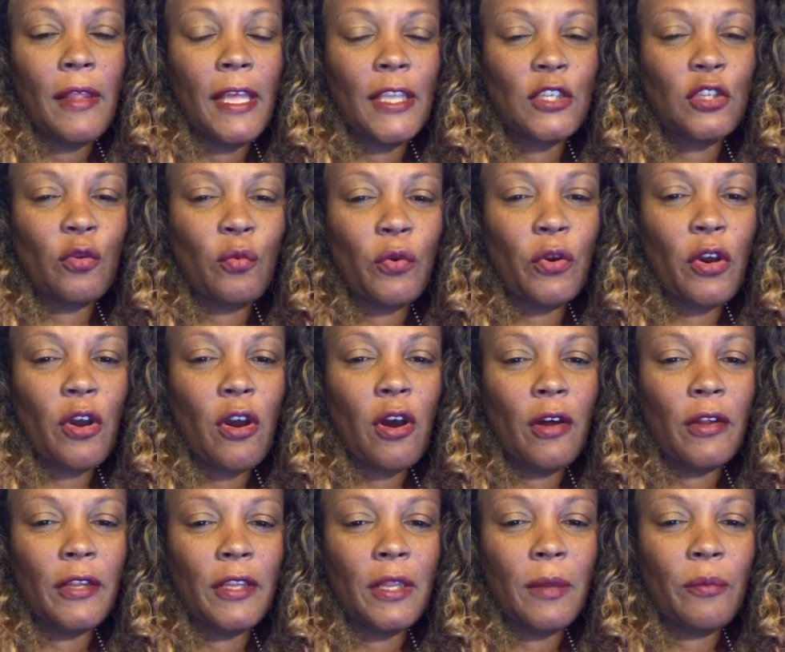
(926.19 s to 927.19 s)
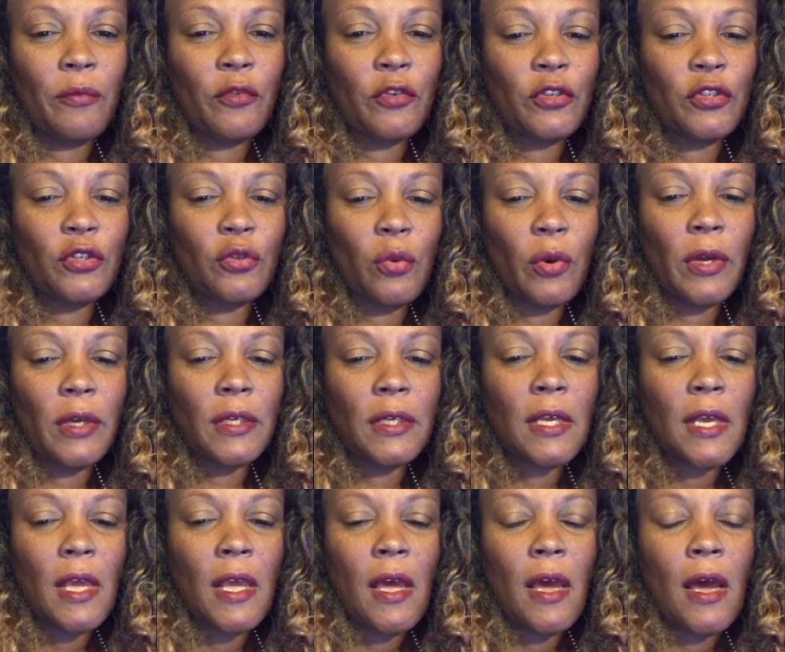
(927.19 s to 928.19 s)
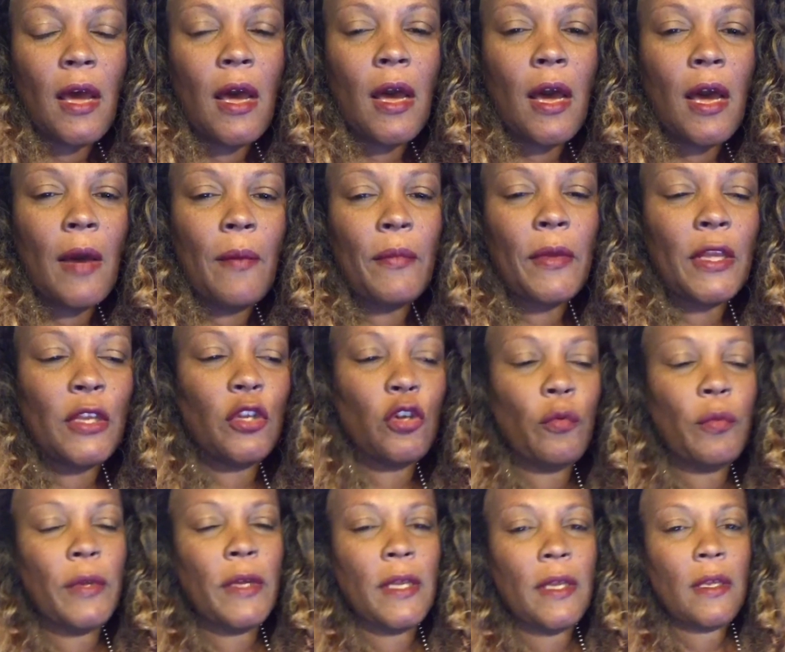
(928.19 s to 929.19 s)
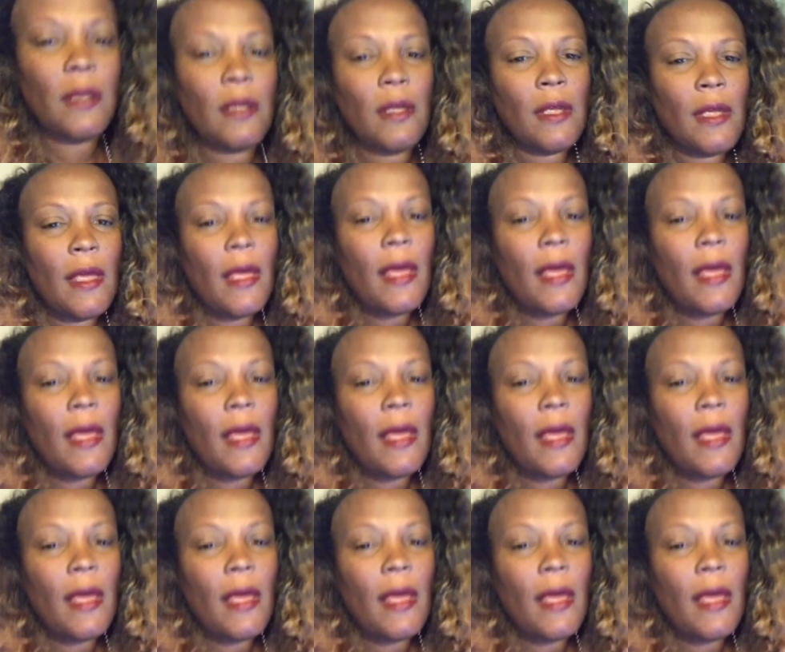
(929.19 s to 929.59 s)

That's what we're calling them for short. And you'll be